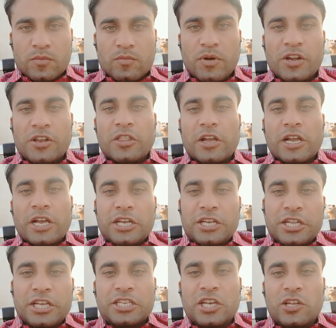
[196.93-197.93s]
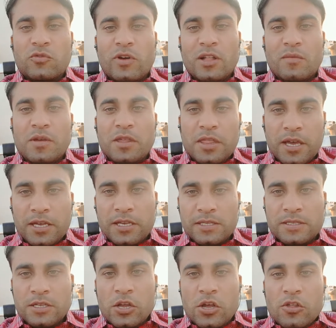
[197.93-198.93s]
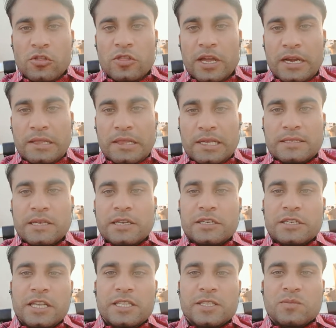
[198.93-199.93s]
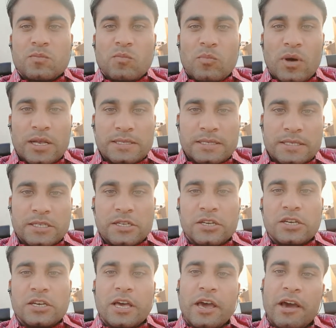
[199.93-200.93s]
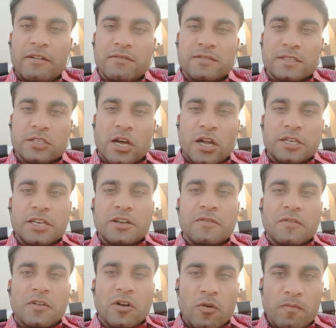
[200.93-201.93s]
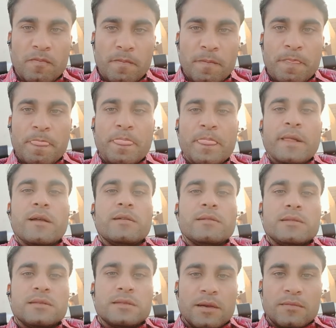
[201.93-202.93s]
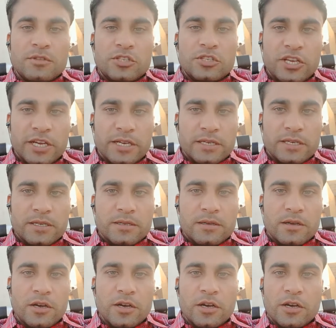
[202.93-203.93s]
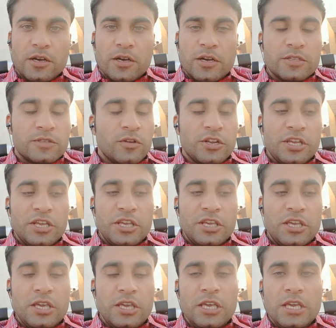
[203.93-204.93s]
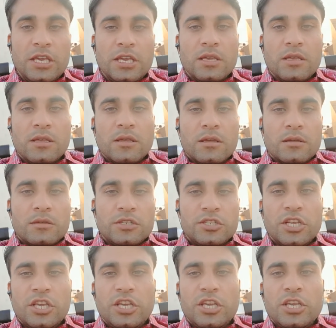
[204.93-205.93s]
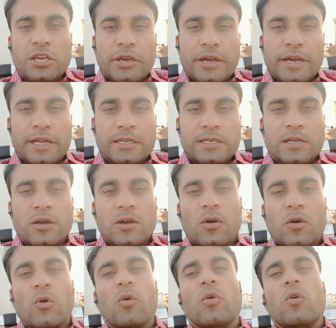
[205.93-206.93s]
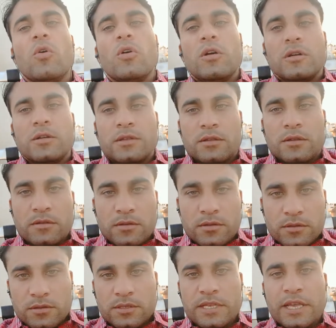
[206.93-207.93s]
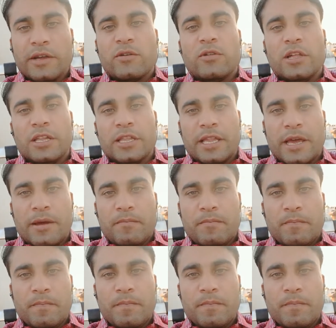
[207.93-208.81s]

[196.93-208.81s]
But the condition will be this, that the sentence must have started from subject, he, she, it or singular name.